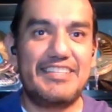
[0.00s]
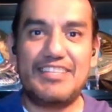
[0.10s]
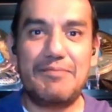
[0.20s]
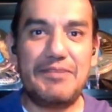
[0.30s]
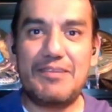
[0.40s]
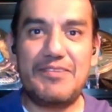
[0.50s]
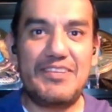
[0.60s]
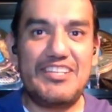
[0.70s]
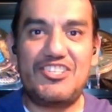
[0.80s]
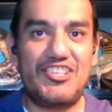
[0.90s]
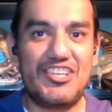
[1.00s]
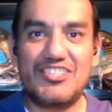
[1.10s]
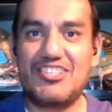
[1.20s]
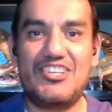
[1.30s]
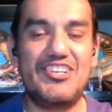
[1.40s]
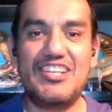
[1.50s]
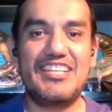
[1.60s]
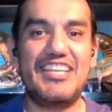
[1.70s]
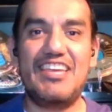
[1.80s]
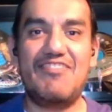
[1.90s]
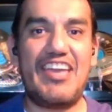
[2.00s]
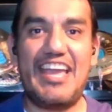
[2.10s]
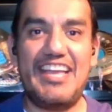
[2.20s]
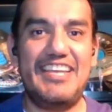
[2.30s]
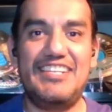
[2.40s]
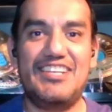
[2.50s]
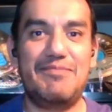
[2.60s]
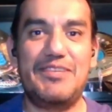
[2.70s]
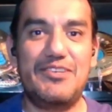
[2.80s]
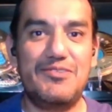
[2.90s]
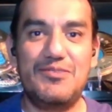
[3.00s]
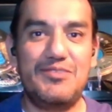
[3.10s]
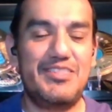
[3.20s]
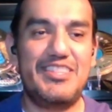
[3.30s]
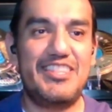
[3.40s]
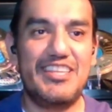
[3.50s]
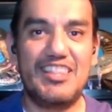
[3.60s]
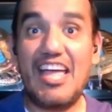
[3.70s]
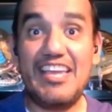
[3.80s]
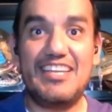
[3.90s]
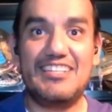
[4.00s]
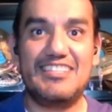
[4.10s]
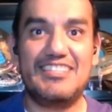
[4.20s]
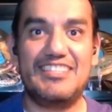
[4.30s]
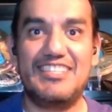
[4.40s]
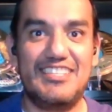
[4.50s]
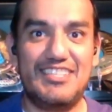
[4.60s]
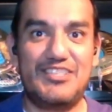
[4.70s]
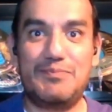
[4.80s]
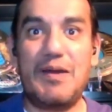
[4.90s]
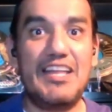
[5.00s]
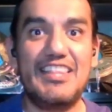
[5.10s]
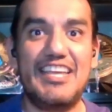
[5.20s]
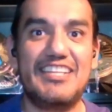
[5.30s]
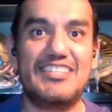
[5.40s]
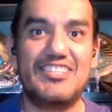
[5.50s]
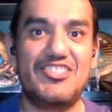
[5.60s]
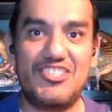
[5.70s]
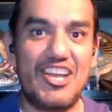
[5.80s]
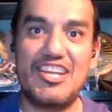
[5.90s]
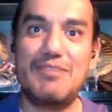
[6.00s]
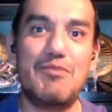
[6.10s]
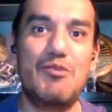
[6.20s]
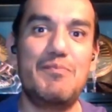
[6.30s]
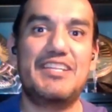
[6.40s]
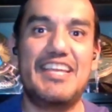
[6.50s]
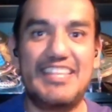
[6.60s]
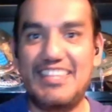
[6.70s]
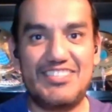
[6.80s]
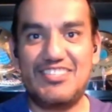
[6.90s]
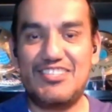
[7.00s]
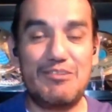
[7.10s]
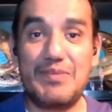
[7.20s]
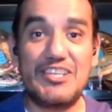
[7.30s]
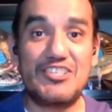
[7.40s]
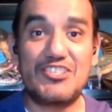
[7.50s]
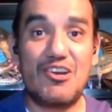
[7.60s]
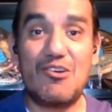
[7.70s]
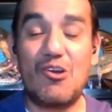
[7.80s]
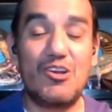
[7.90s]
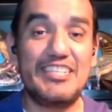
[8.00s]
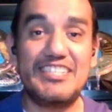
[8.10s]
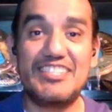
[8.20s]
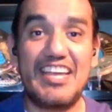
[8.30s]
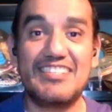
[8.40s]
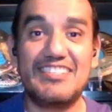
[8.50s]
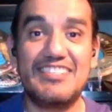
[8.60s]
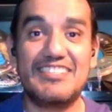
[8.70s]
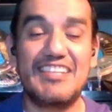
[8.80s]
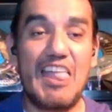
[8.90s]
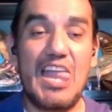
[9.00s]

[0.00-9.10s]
WWE just couldn't give AEW the light, the spotlight, the shining moment. This is their big show, all in Texas.